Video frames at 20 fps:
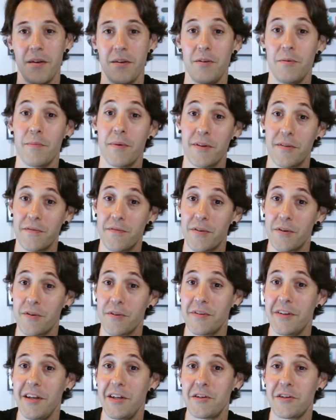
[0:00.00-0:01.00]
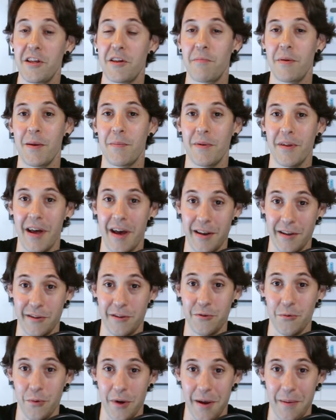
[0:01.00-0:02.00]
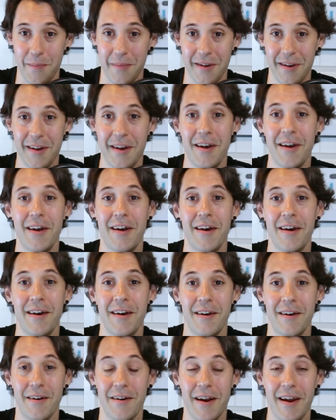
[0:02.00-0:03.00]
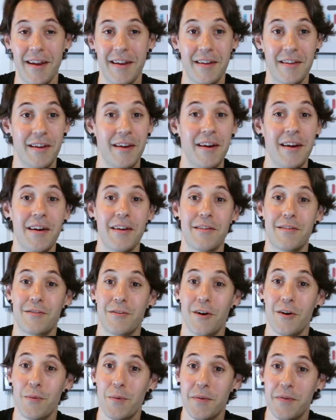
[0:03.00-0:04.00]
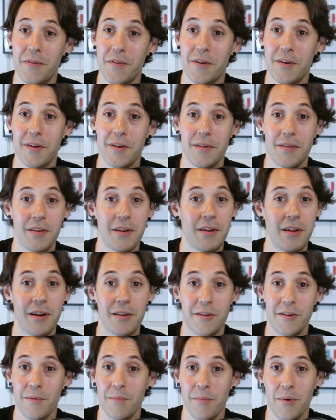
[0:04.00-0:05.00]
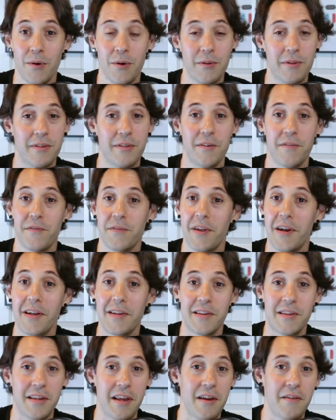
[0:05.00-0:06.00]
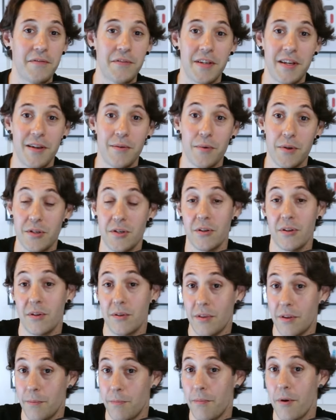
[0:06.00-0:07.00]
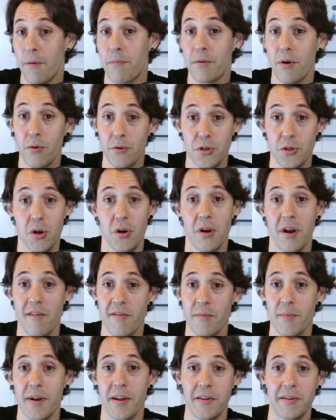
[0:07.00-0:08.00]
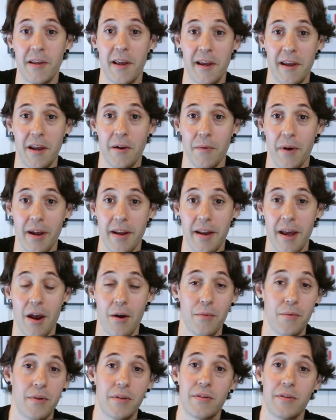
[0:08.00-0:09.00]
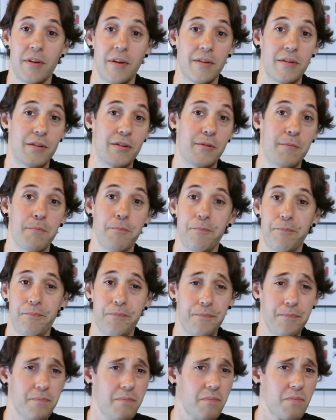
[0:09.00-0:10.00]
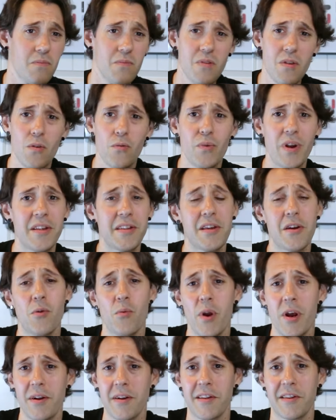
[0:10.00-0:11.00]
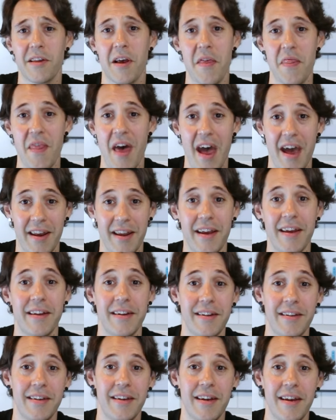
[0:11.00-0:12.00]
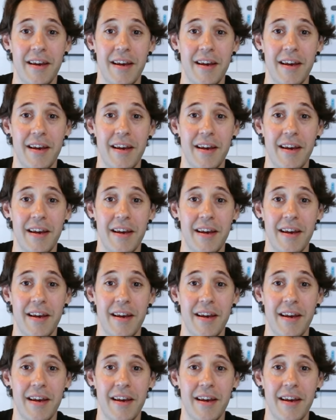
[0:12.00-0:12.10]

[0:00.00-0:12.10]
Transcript: You must first teach these people how to swim. All right. Start with the nuts and bolts, the flight safety, which is the approach our government is taking right now. It's raising awareness on that end.